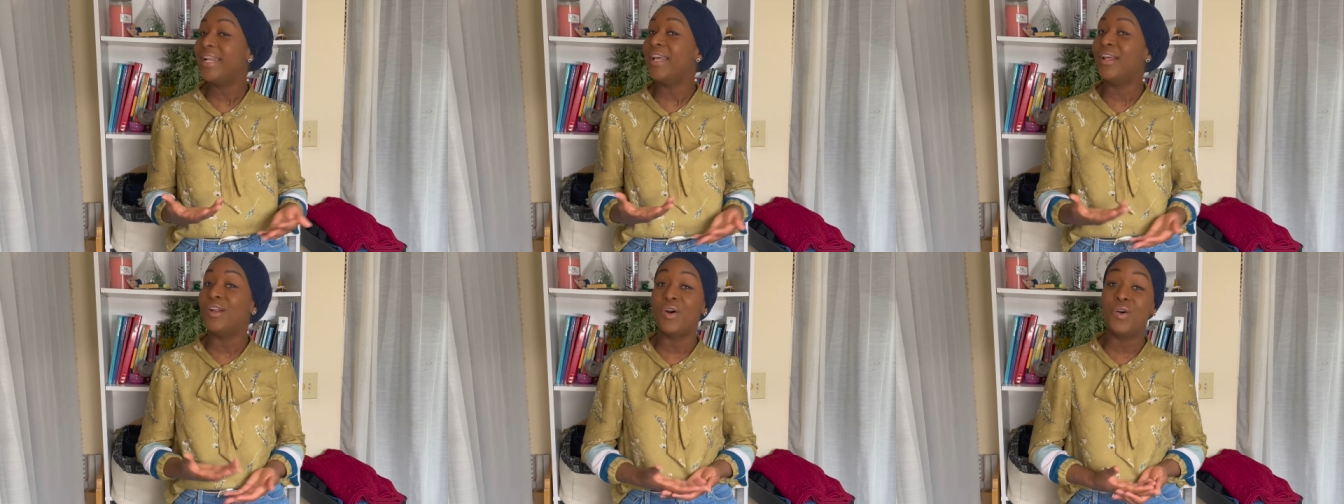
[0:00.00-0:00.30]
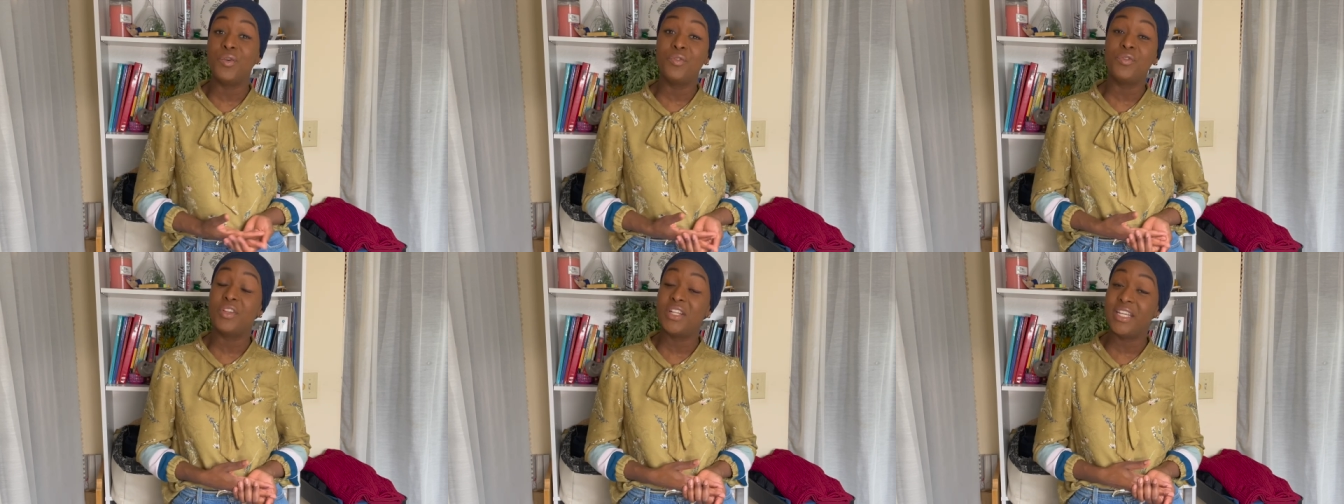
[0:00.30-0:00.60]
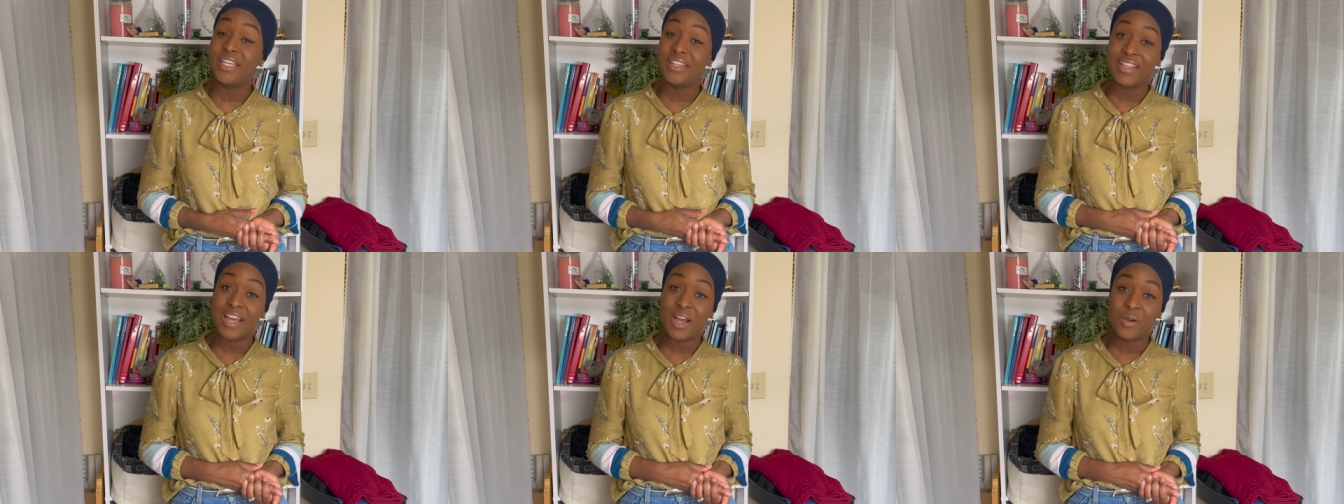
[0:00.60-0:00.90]
and
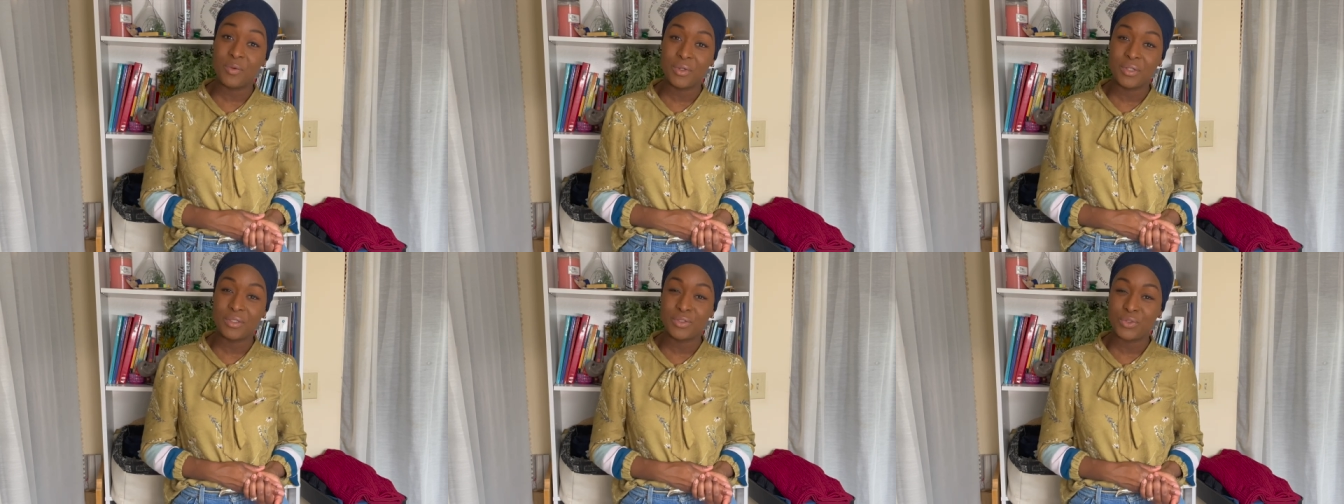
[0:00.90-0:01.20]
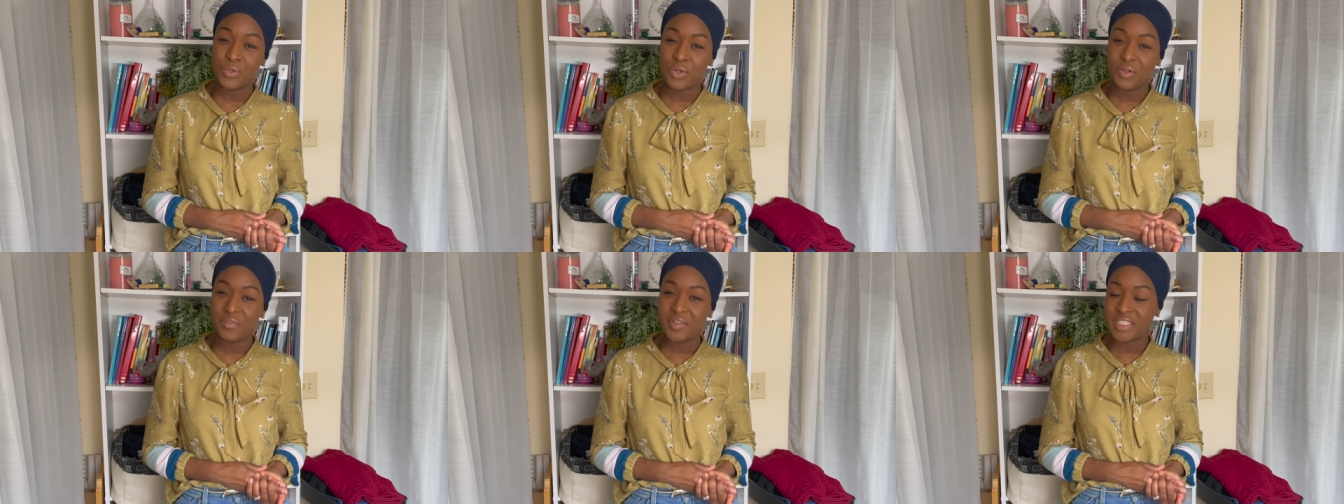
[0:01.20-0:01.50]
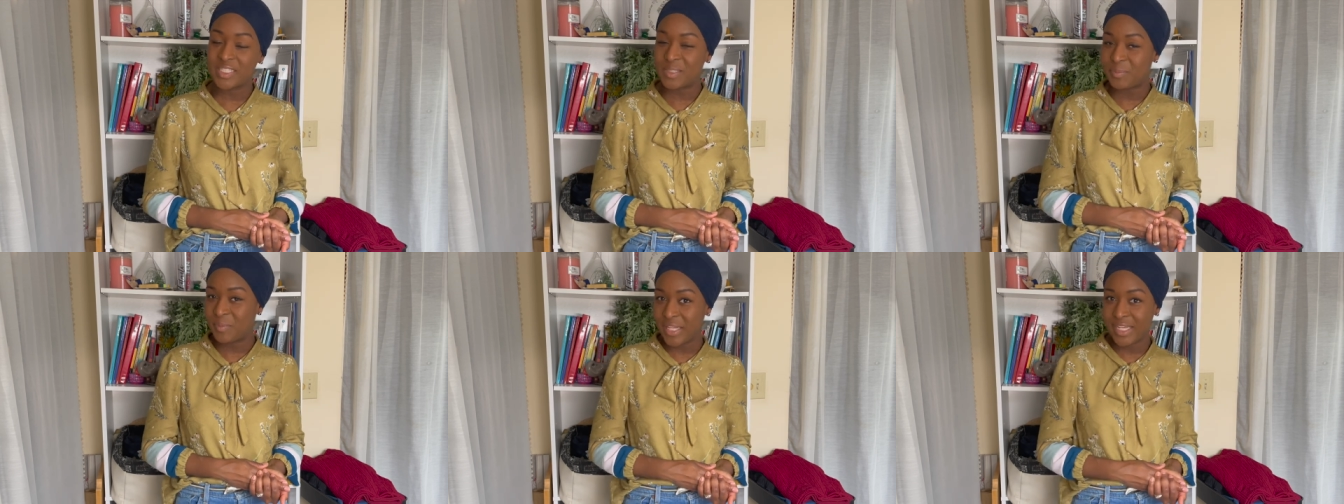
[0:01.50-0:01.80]
hopefully that will sort of
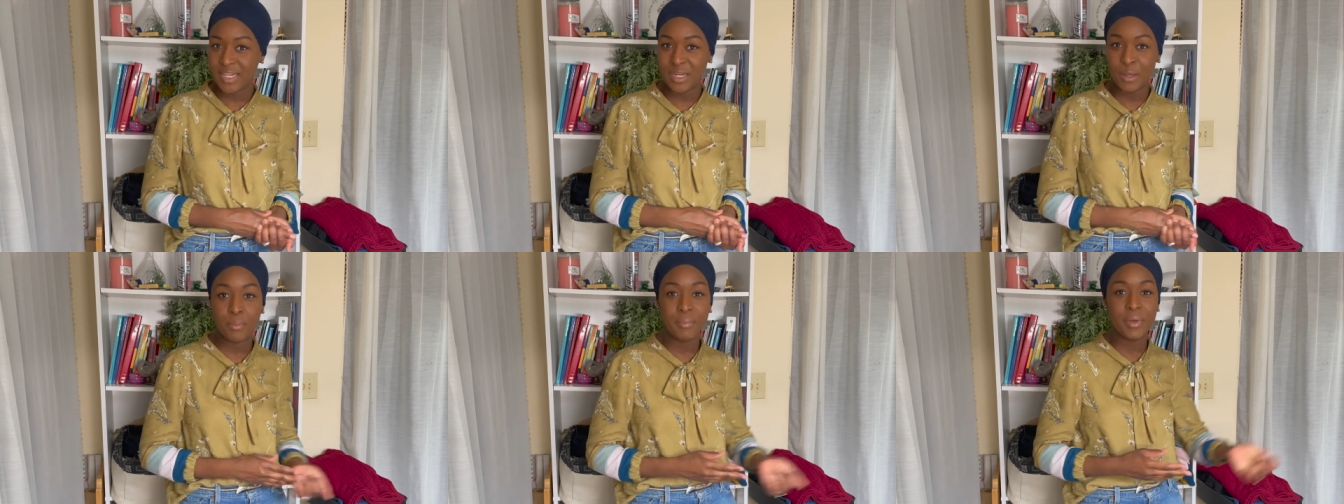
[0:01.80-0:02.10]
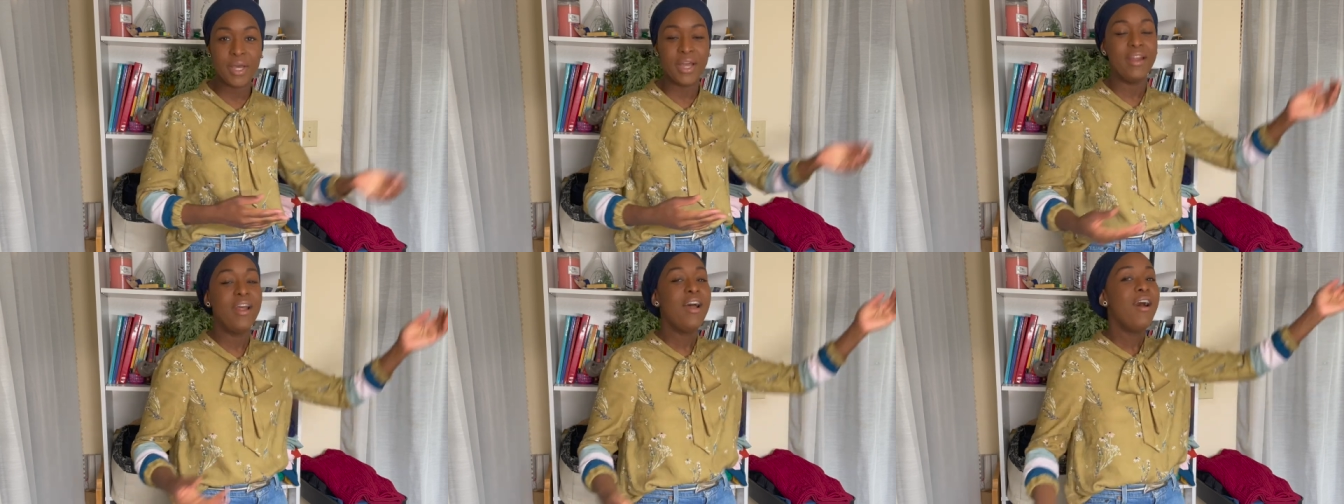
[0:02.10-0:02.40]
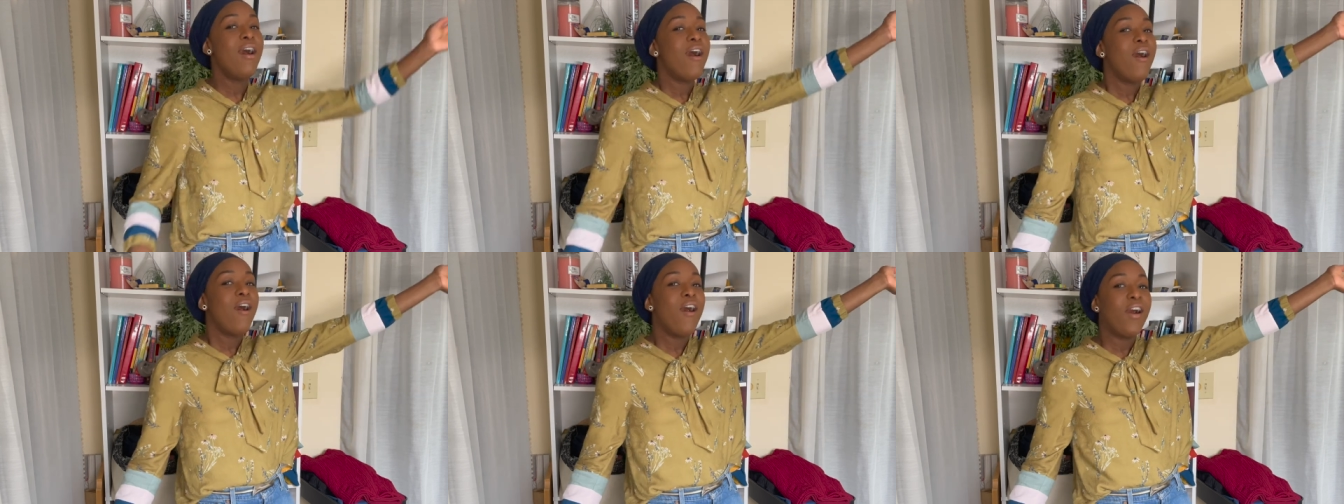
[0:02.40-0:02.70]
explain it. But
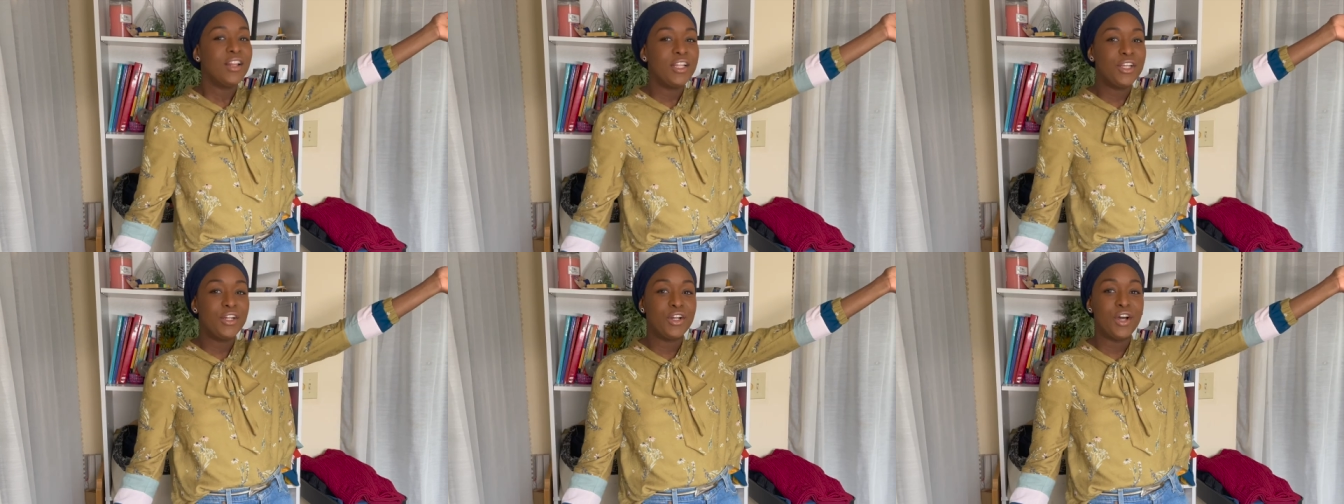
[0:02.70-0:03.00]
all in